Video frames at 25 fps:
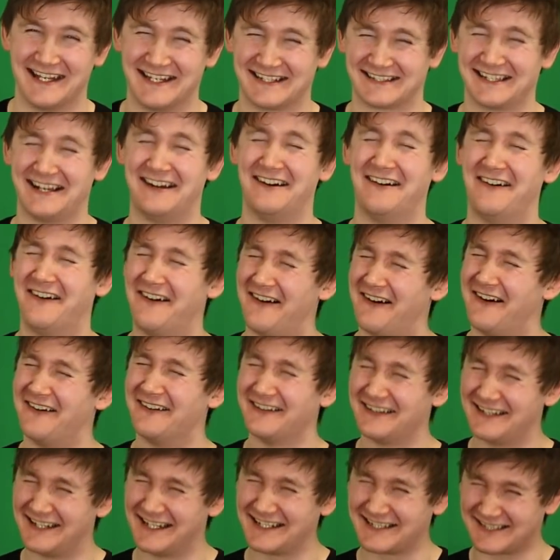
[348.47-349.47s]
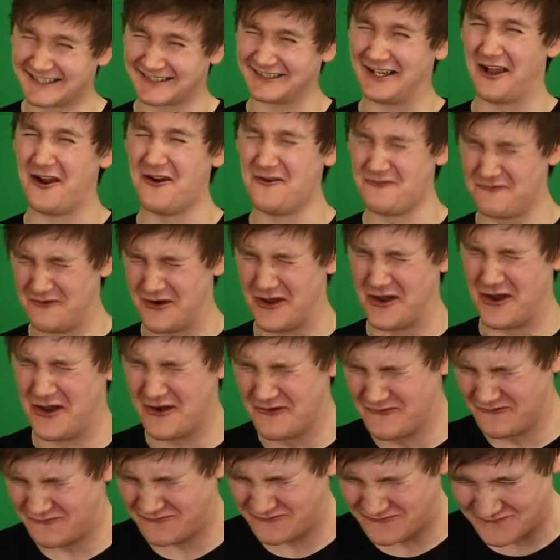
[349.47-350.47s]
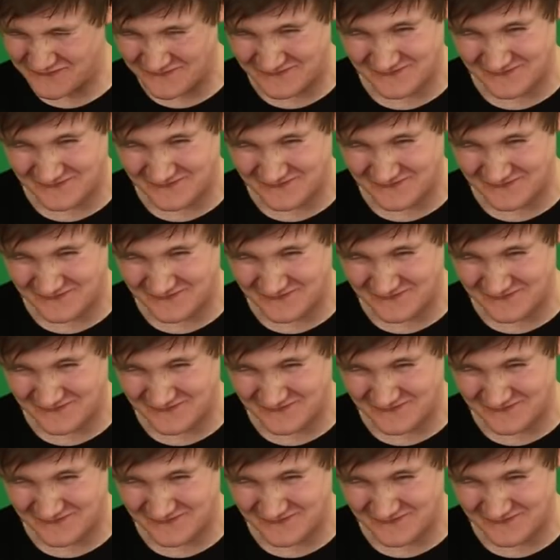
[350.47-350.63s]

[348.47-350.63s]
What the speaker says: It's like, oh, that's so rough.